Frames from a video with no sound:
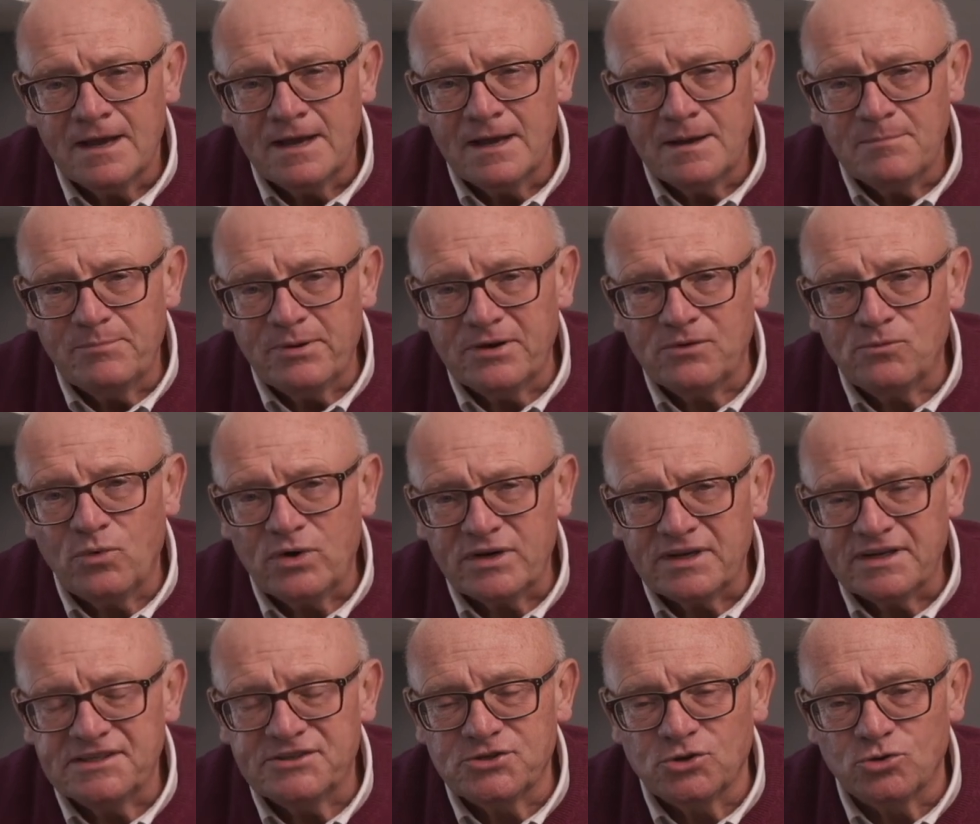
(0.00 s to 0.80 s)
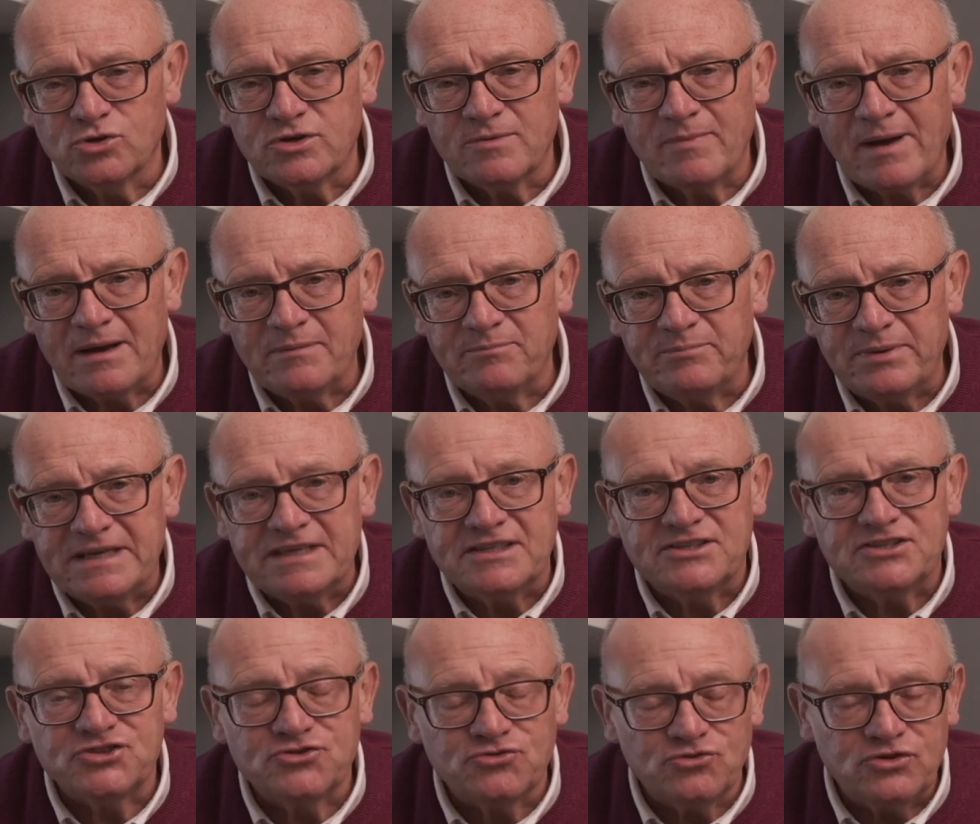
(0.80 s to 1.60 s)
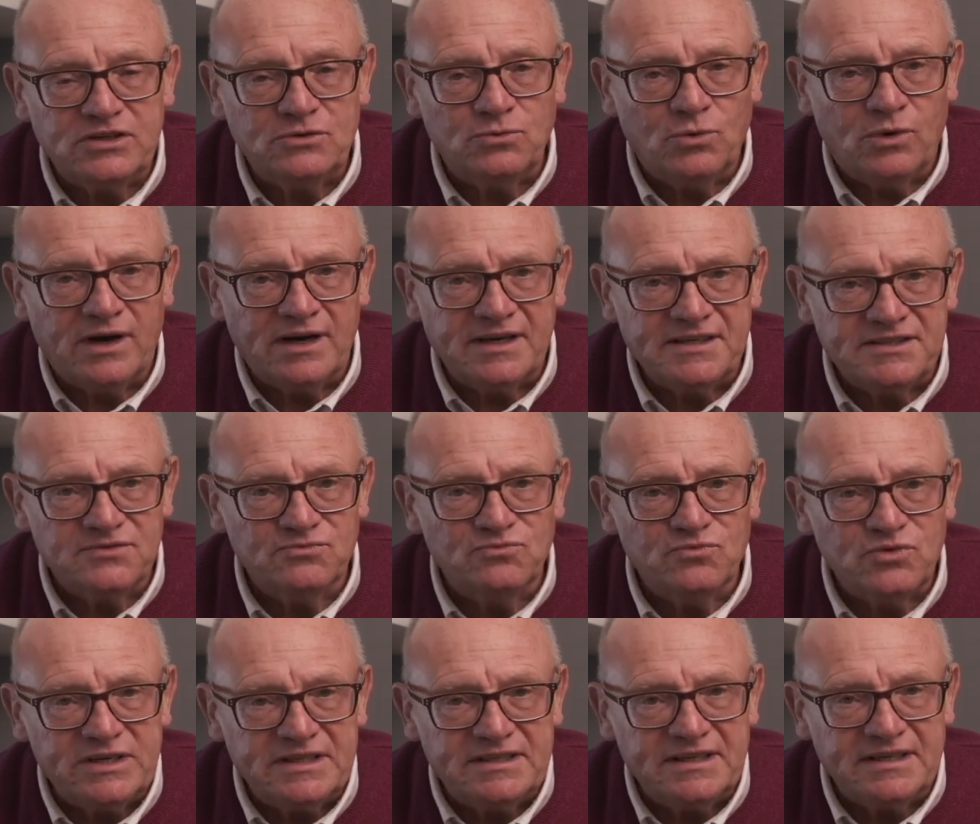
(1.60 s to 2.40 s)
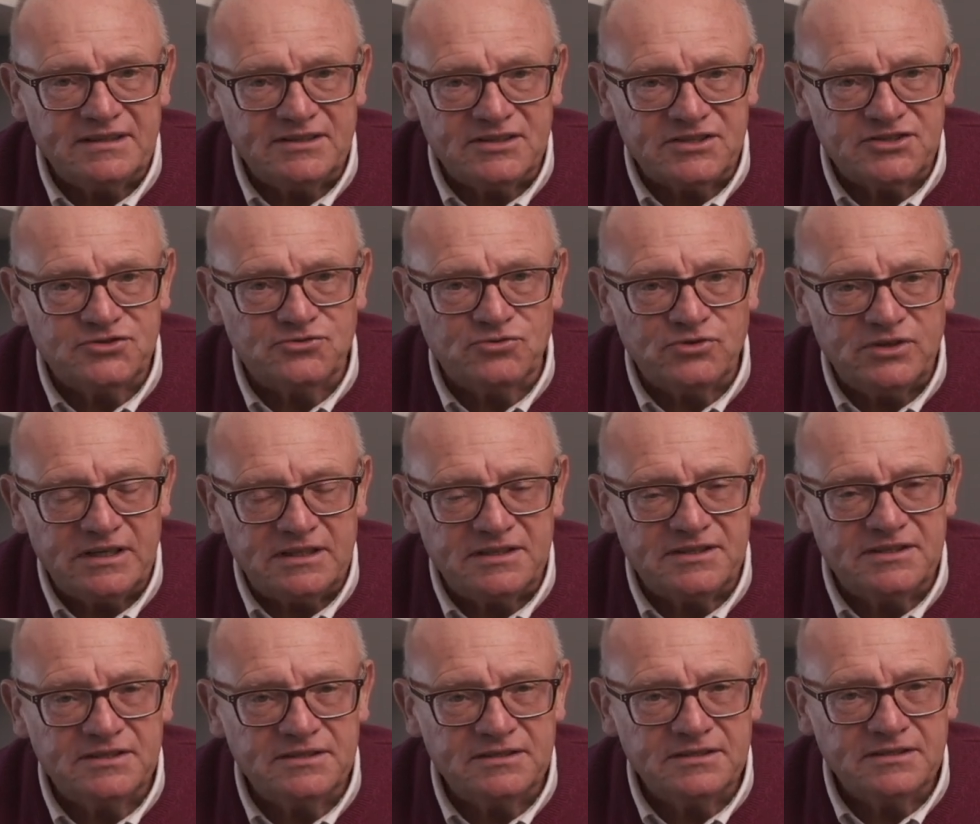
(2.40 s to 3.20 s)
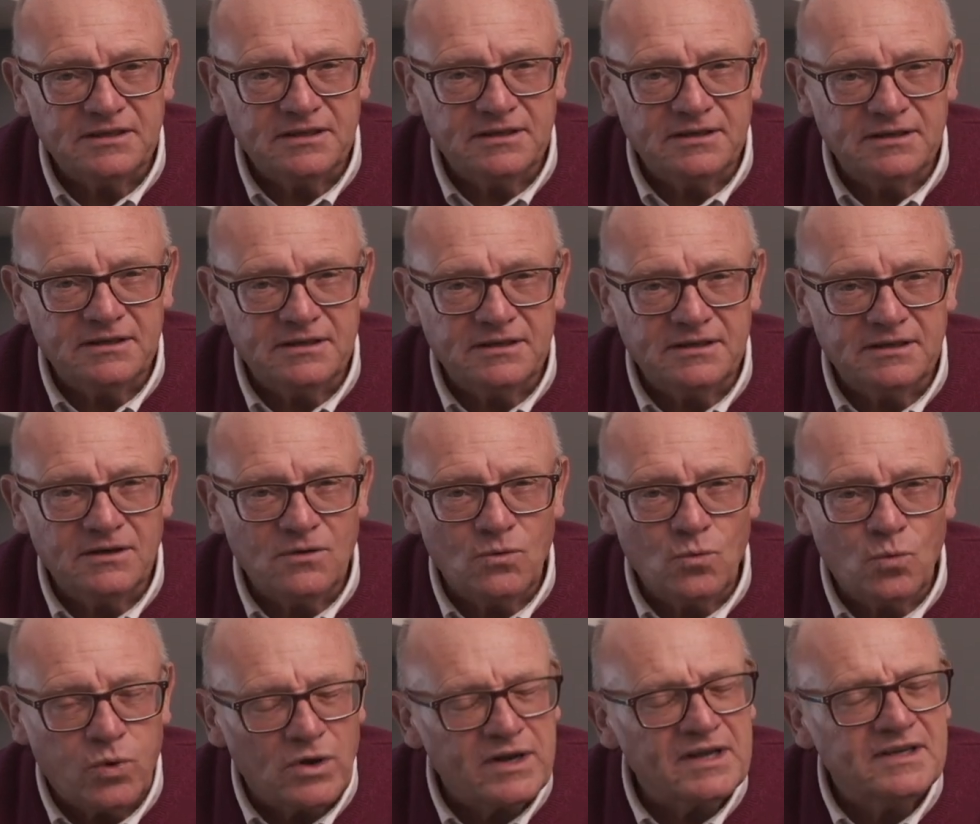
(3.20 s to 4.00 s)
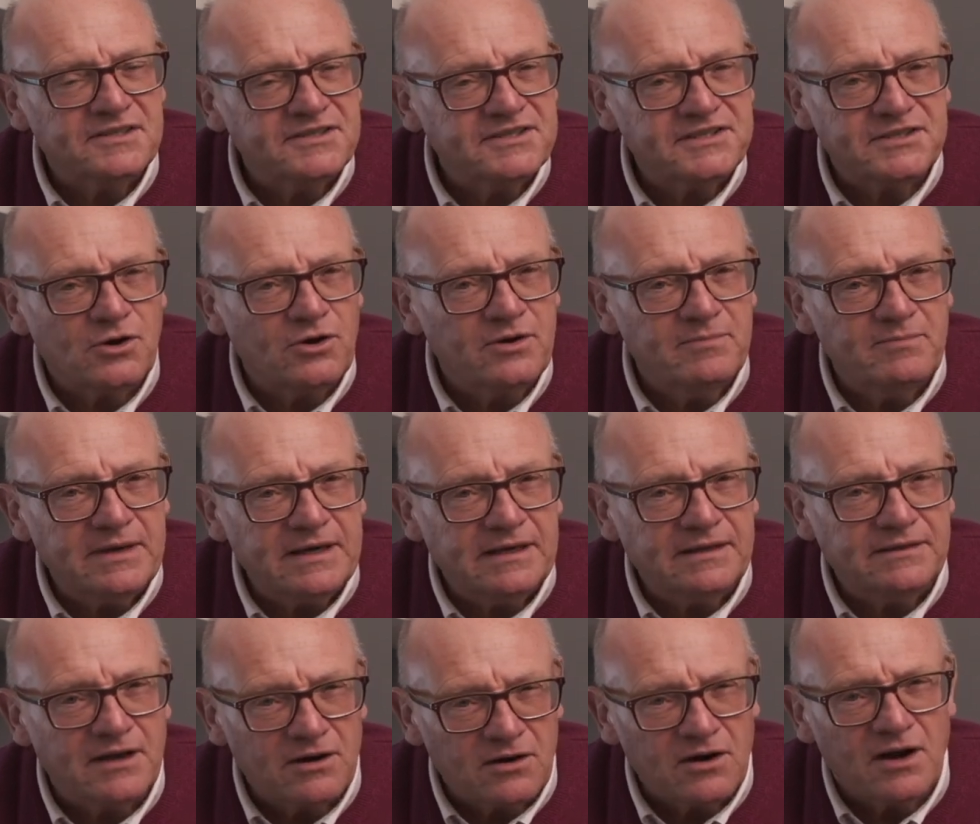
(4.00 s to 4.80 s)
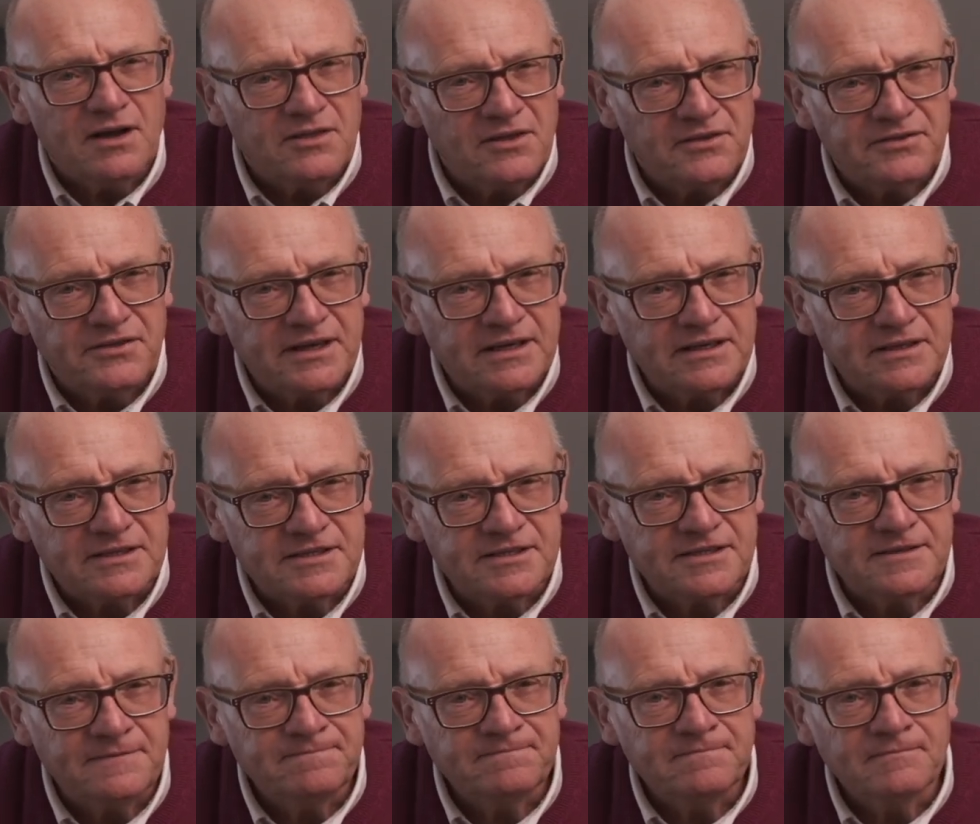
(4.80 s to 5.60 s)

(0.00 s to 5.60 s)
But when I talk about being streetwise and reading the streets, what else do I mean? There are other things.